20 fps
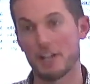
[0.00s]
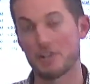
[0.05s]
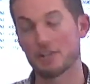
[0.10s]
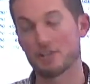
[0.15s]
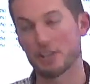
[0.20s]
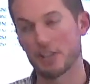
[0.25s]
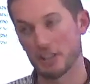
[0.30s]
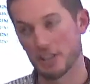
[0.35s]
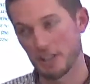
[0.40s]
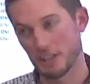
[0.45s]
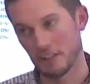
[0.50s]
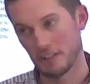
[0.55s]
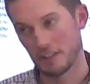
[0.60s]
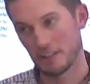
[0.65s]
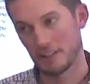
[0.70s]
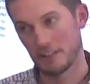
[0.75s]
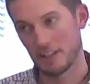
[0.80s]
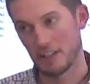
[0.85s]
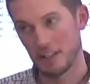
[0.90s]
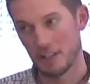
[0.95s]
HD.
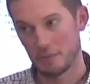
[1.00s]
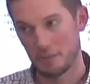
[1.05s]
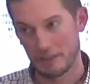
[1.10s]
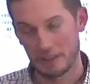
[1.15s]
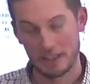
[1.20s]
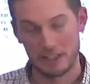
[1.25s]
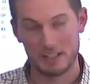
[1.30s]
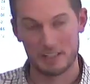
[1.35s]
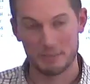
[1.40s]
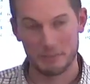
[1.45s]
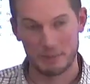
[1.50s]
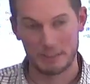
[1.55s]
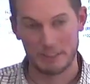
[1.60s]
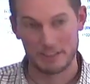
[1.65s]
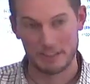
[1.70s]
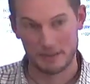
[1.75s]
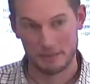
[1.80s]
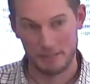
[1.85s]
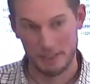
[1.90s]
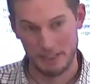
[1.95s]
What
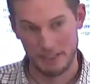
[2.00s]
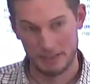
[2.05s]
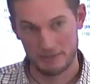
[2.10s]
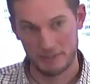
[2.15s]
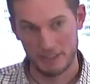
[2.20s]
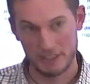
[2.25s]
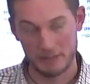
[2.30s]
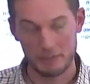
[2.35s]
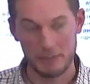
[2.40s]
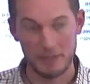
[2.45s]
does it mean? It